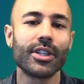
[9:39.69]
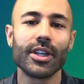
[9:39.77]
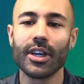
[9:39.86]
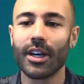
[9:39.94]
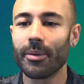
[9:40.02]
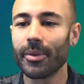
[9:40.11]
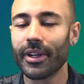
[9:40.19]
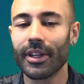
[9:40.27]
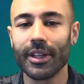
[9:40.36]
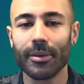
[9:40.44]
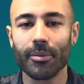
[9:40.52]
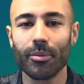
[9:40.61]
I mean,
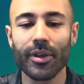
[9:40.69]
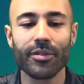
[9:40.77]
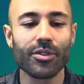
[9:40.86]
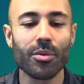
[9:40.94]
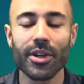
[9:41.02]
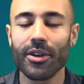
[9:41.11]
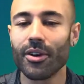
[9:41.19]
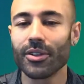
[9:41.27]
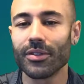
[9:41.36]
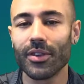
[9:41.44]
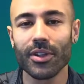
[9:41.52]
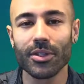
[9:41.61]
we have so many
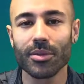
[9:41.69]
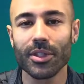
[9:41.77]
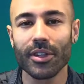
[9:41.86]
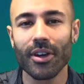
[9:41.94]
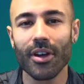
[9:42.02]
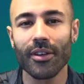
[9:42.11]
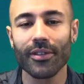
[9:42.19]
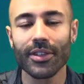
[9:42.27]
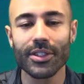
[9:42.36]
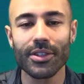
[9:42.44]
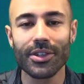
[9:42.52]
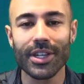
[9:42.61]
cultivars within our
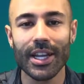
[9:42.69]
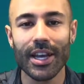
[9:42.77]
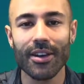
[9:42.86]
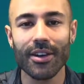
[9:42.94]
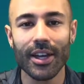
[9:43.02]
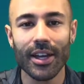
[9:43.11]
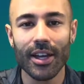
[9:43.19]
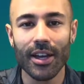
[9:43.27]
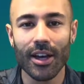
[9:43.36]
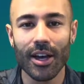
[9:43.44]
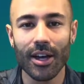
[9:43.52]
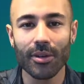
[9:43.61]
facility now,
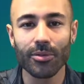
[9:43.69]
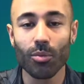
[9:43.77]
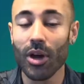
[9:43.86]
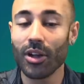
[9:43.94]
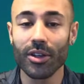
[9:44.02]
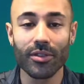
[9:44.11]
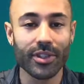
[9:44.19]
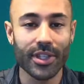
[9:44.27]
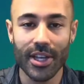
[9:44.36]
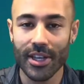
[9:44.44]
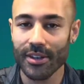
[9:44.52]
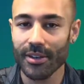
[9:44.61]
well over
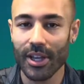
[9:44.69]
10.